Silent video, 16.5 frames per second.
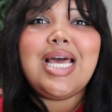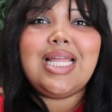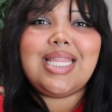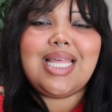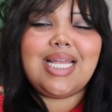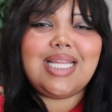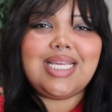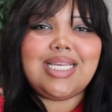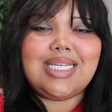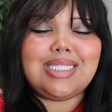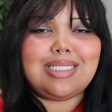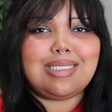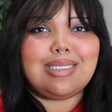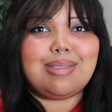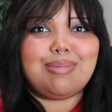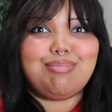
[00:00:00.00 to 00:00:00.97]
that he
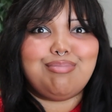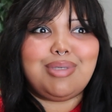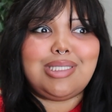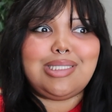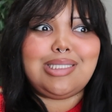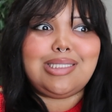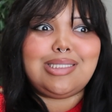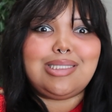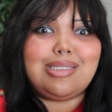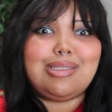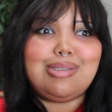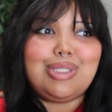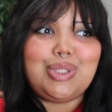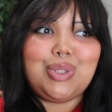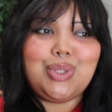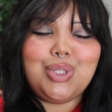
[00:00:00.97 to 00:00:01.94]
took Bunny to New
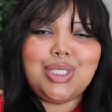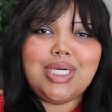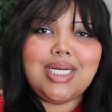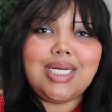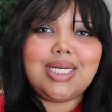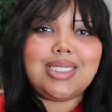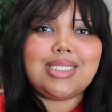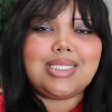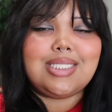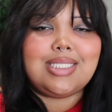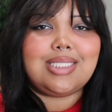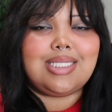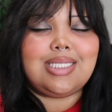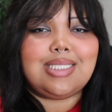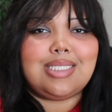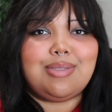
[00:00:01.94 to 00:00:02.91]
York to
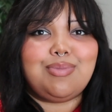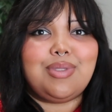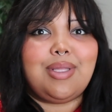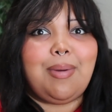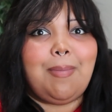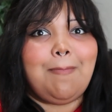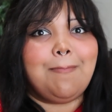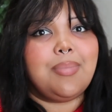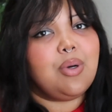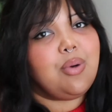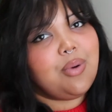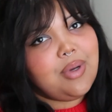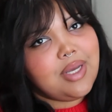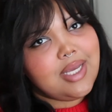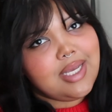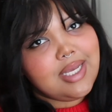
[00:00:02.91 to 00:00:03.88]
see some of them
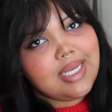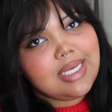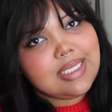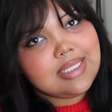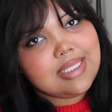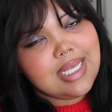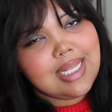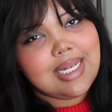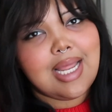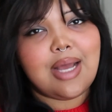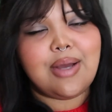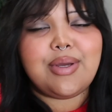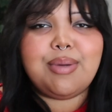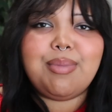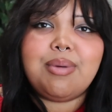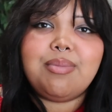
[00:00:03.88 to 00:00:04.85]
boys, and now
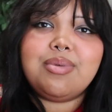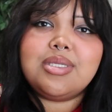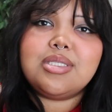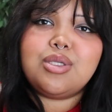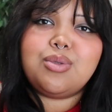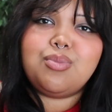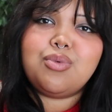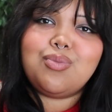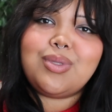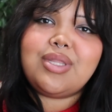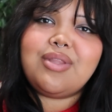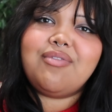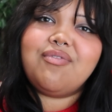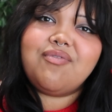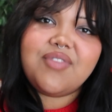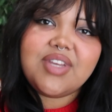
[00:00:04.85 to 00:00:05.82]
he might be sleeping with
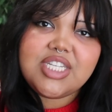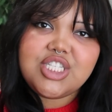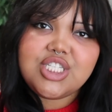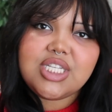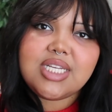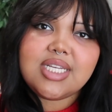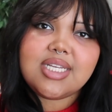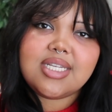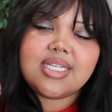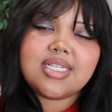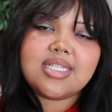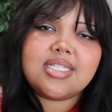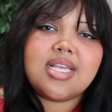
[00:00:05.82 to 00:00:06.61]
the fishes.